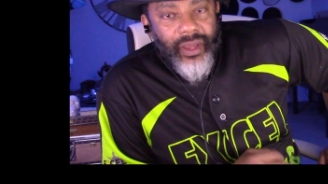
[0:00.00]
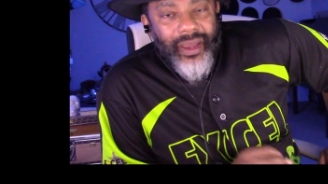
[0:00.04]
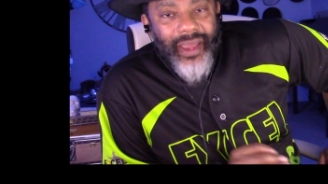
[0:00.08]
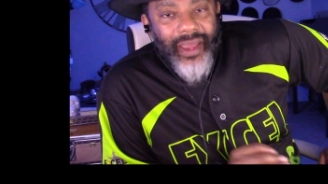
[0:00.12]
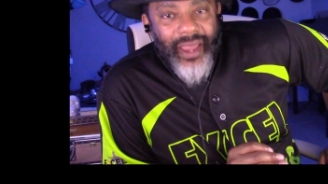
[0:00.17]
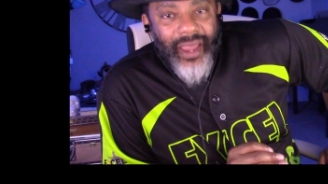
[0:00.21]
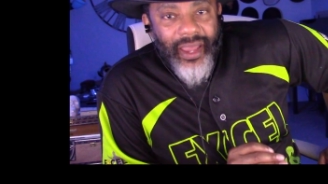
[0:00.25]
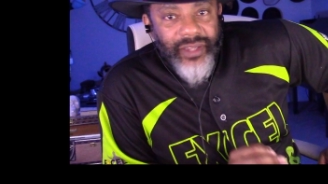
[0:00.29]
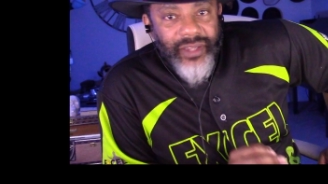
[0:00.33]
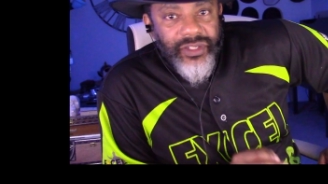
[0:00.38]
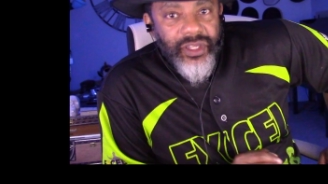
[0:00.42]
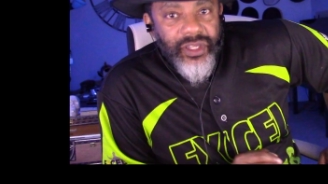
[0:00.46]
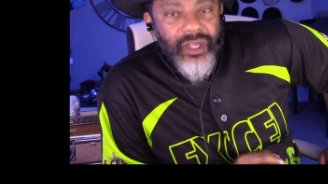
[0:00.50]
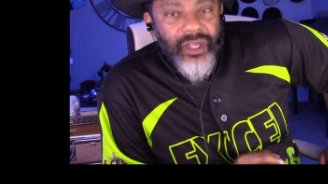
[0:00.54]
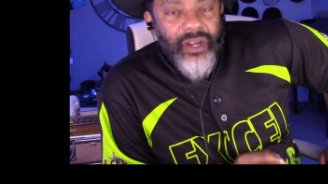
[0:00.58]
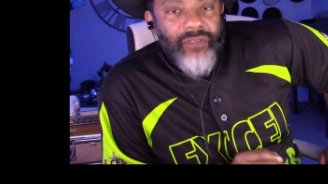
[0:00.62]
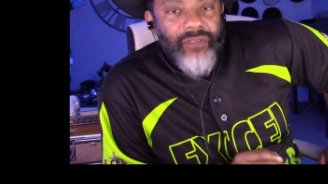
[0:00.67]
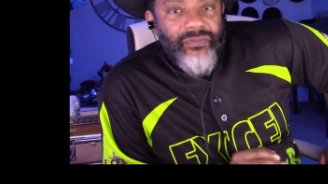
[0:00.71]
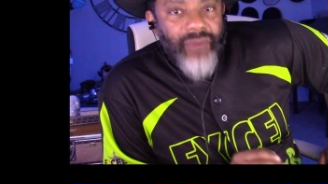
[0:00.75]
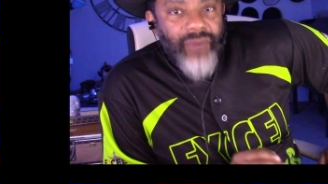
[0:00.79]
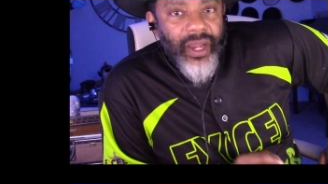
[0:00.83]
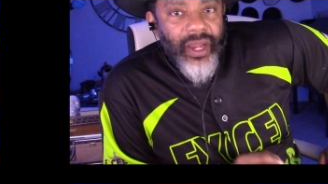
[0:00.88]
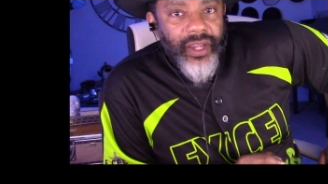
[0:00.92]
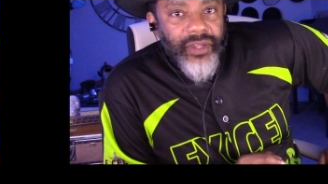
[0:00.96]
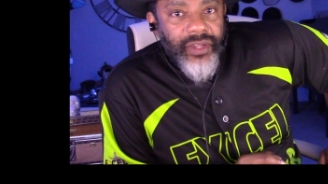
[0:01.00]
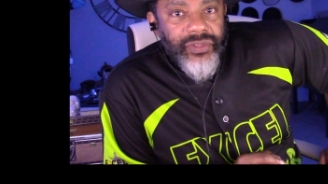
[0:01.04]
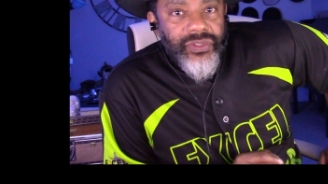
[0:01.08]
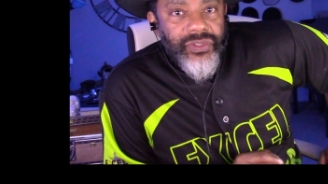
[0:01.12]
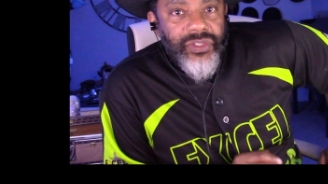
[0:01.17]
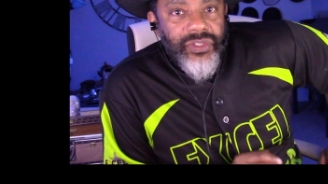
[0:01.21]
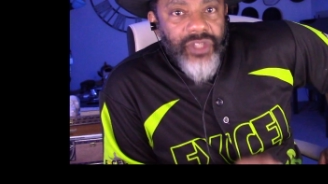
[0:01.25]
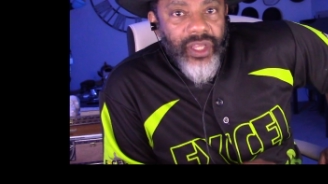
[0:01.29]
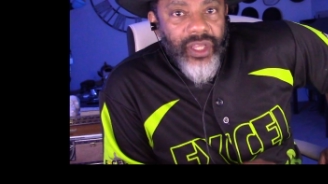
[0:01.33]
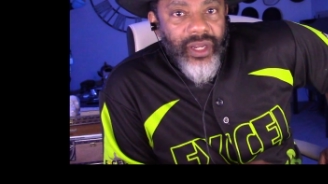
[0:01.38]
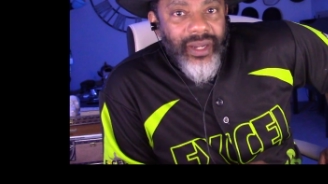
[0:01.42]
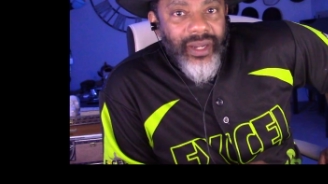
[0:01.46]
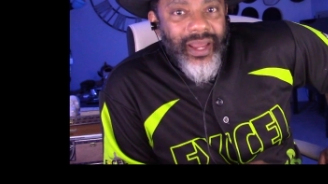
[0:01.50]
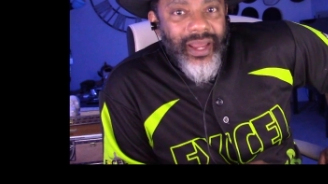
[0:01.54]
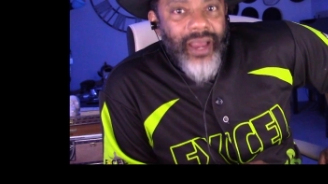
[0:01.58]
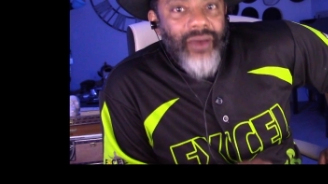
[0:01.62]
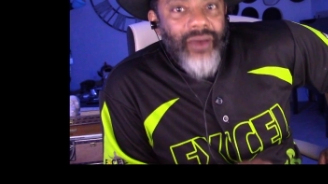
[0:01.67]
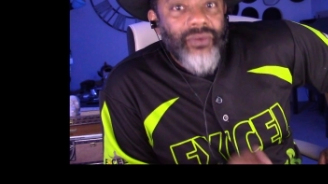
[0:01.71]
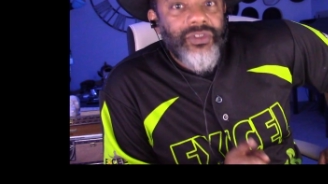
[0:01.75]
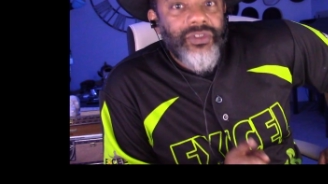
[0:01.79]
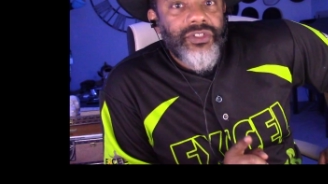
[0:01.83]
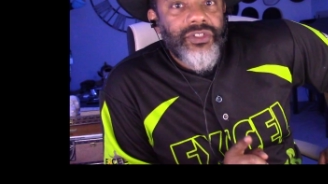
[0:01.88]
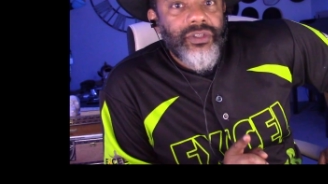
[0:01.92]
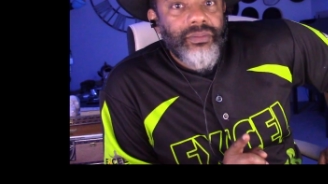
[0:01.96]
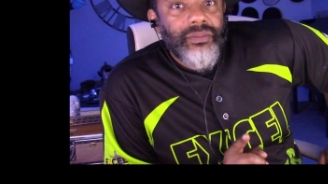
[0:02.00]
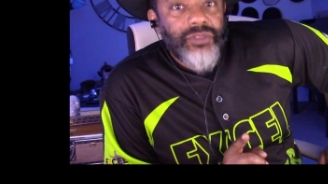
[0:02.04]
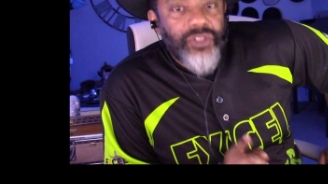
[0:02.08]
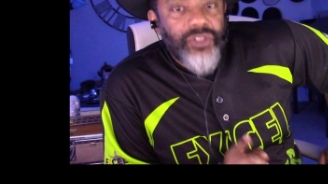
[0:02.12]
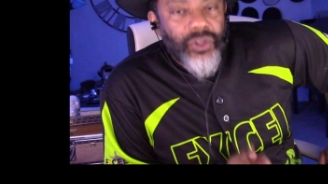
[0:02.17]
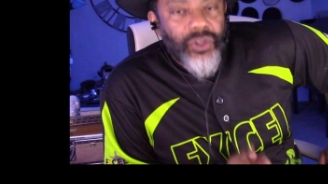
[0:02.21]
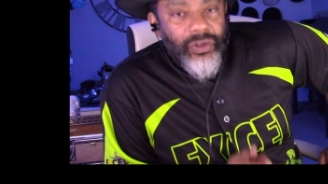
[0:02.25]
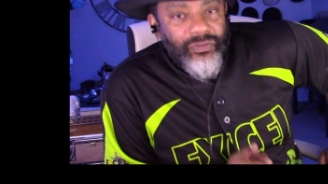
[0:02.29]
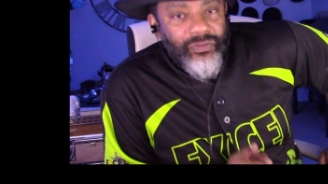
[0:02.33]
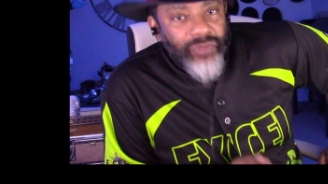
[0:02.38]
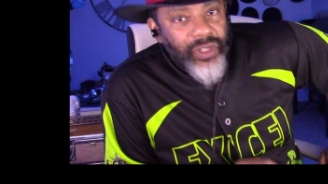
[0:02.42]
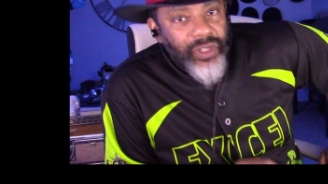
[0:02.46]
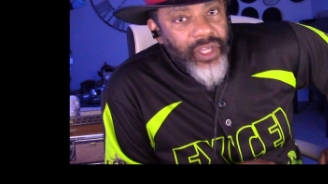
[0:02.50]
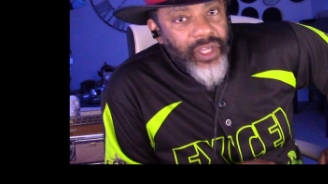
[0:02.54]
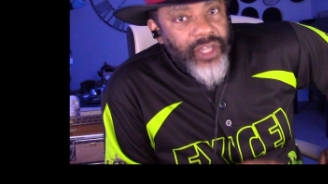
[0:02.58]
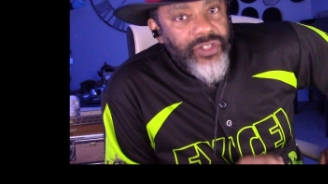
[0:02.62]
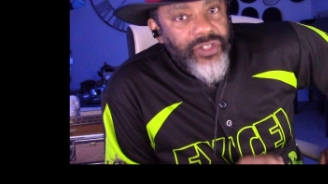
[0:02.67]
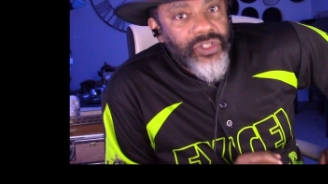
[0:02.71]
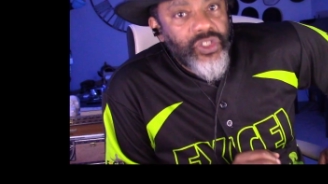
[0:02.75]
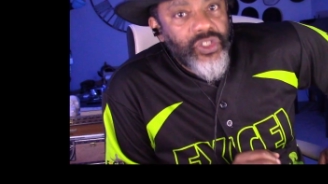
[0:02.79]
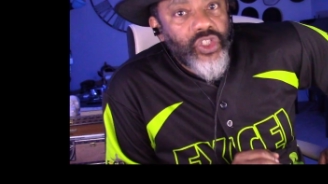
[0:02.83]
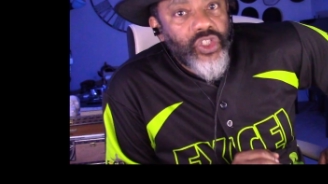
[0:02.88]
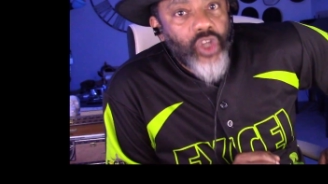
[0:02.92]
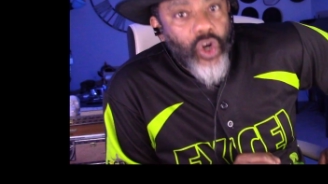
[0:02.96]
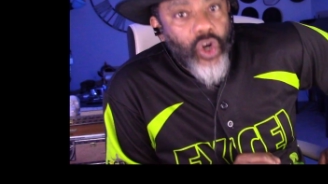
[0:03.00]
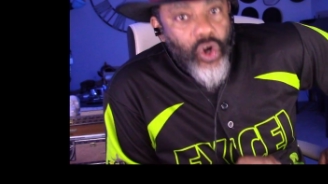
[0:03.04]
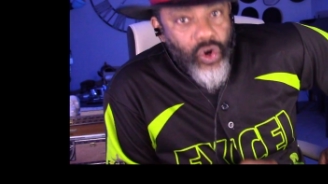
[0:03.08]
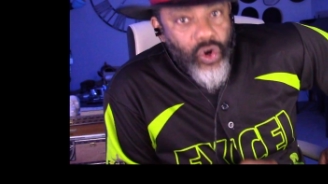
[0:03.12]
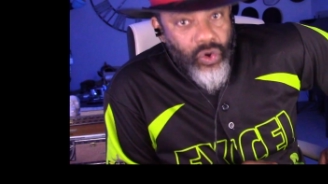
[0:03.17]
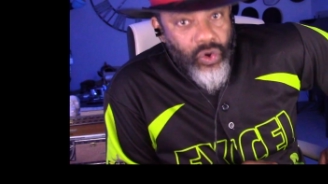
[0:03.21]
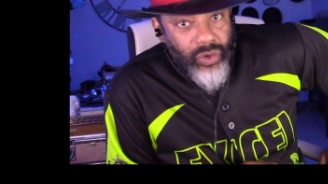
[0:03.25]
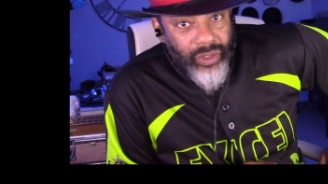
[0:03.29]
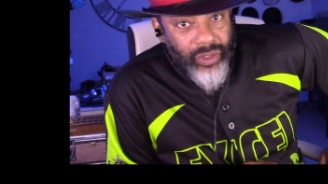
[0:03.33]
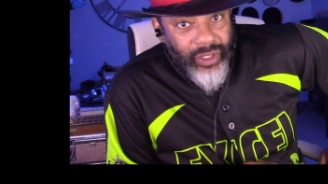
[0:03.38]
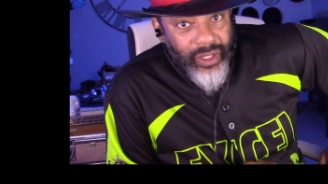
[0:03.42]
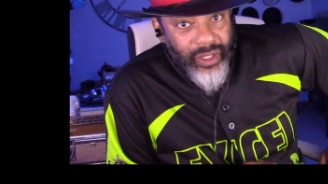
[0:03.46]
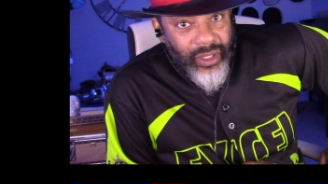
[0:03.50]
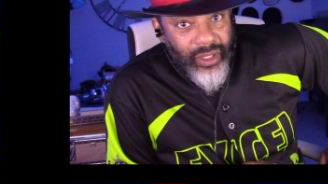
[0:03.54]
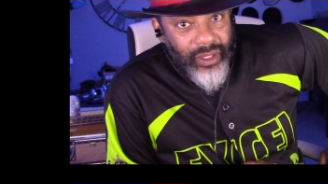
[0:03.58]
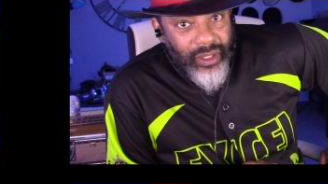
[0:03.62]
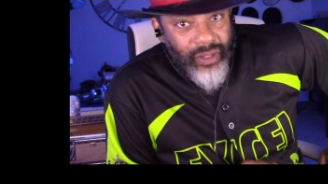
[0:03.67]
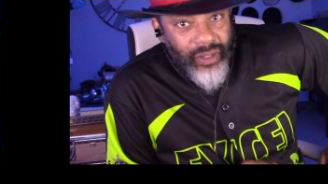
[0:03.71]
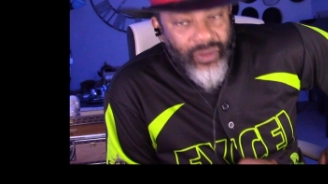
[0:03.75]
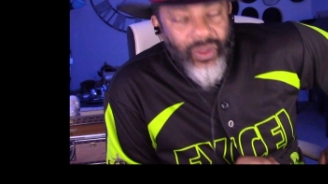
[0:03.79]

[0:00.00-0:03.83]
asking if I could send out some certifications early.